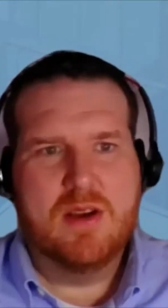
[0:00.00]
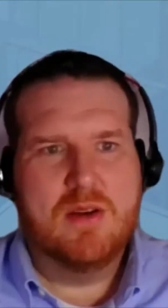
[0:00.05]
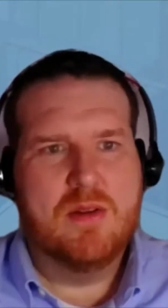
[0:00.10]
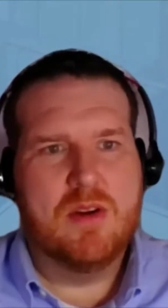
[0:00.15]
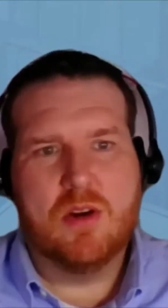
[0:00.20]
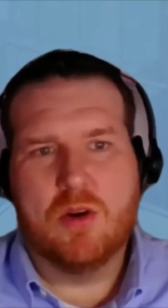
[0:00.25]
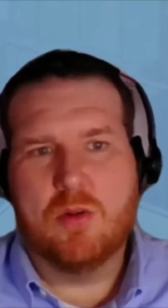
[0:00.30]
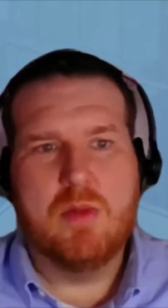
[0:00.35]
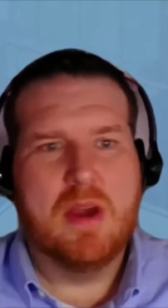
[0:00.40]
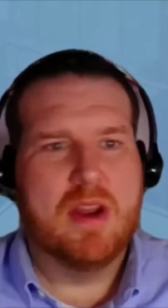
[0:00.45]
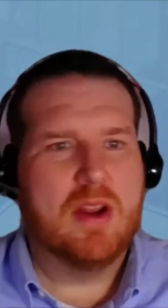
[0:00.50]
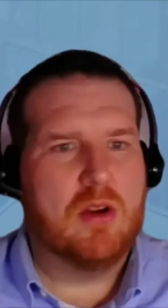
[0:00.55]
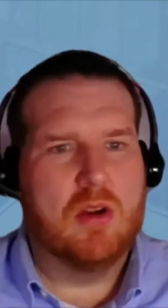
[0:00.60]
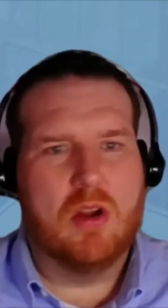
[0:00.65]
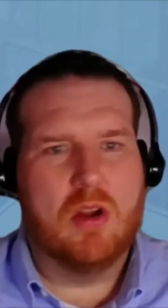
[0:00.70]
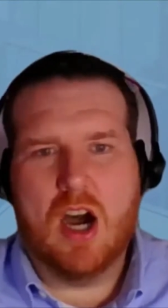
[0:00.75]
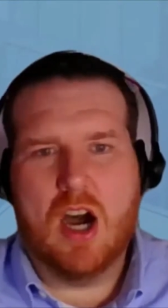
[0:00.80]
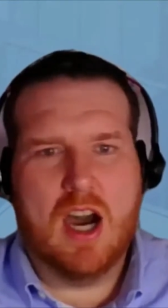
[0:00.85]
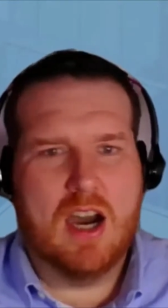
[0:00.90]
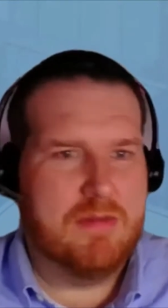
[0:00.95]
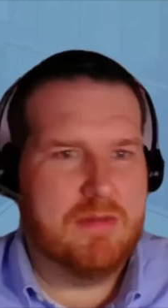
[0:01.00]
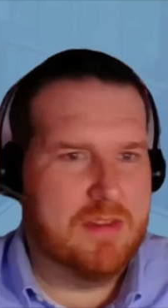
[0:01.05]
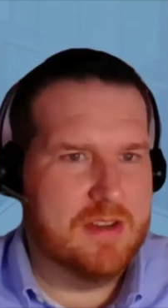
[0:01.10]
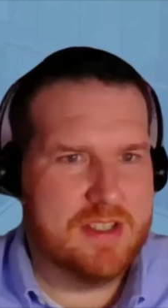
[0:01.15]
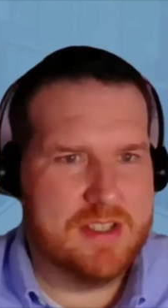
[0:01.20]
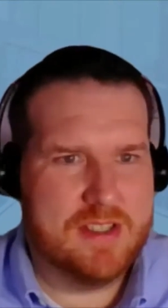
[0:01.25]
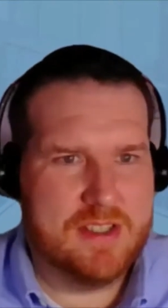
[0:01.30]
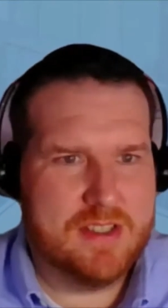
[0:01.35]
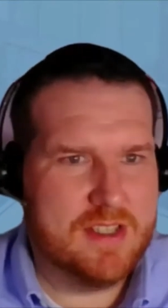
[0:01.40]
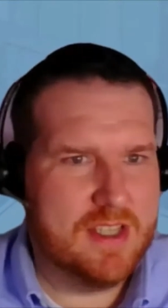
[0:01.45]
or medical office
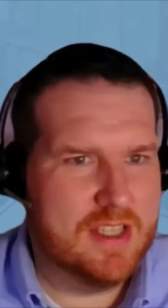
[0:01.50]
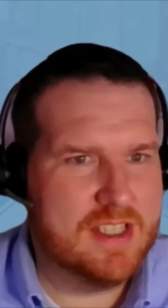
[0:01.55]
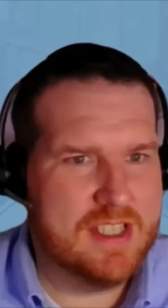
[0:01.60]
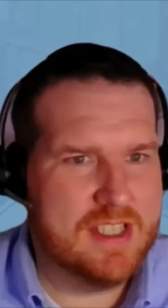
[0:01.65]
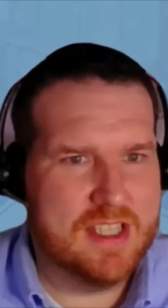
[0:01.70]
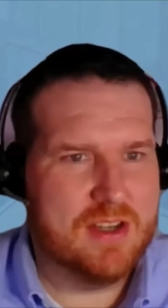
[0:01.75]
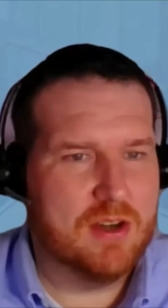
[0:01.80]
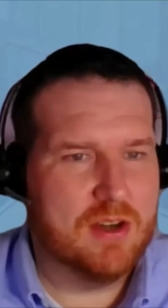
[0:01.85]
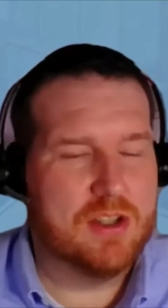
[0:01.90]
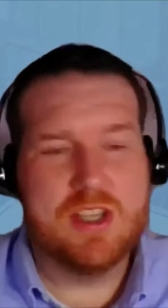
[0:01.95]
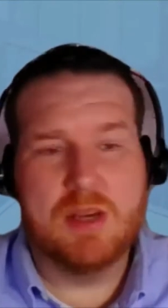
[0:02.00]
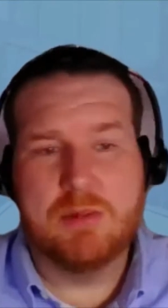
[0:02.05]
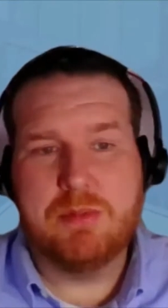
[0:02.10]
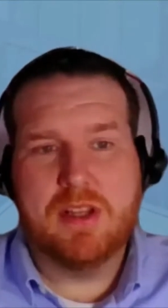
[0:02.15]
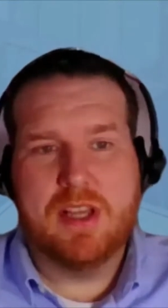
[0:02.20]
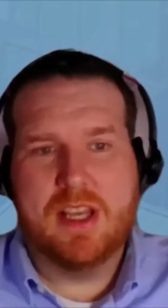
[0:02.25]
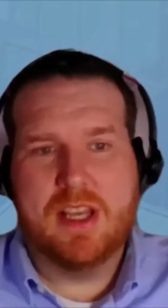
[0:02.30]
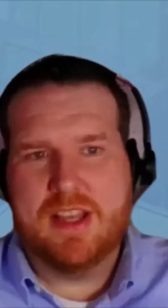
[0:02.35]
assistant or something like